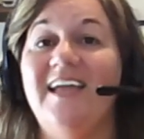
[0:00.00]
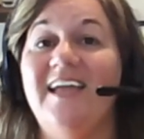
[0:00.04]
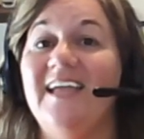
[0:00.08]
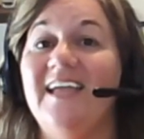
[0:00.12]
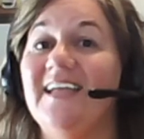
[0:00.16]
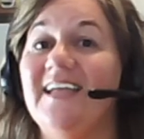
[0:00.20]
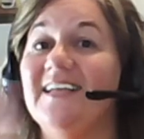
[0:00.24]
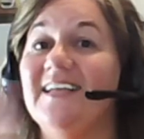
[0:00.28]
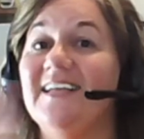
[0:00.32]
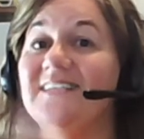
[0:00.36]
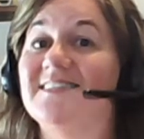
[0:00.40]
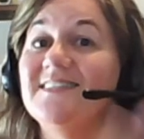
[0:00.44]

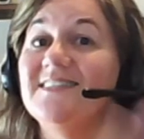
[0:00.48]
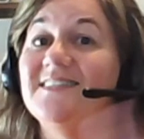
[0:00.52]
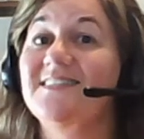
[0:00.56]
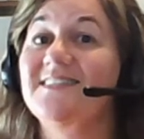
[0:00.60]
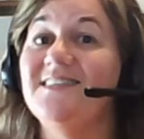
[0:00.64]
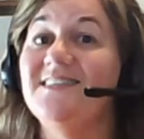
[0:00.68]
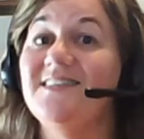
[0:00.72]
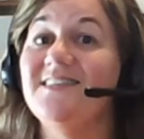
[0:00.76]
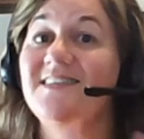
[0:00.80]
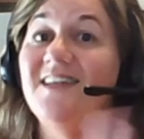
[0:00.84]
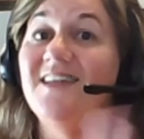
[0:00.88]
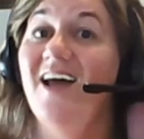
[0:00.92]
is
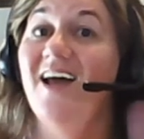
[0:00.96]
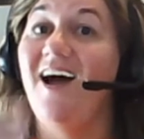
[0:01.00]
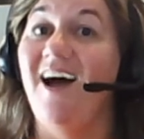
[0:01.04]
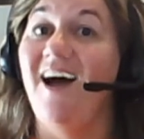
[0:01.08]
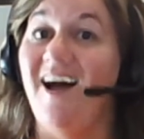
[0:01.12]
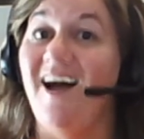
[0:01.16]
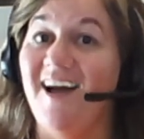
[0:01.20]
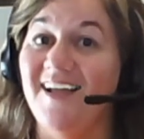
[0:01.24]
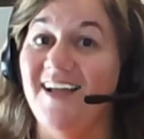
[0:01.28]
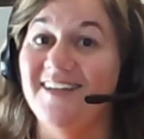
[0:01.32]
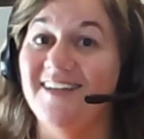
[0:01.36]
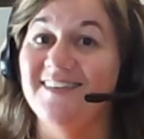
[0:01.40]

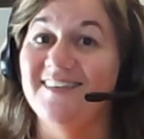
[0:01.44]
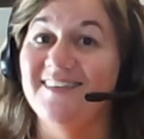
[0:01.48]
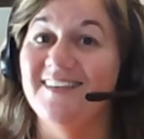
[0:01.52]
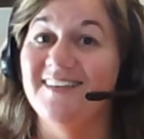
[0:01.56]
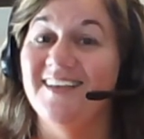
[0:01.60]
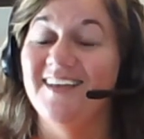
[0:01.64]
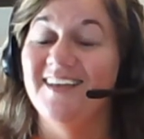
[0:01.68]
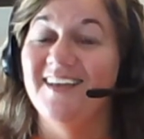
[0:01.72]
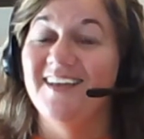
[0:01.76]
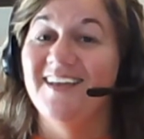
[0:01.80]
not